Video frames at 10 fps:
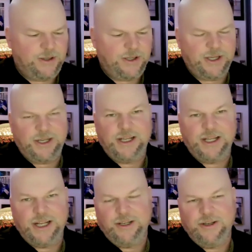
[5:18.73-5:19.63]

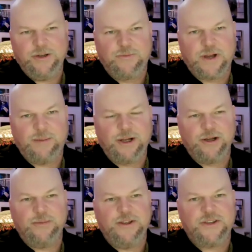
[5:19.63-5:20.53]
and you probably
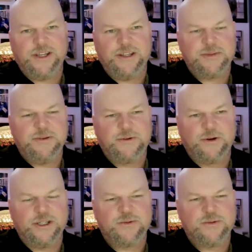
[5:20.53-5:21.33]
heard me say this before.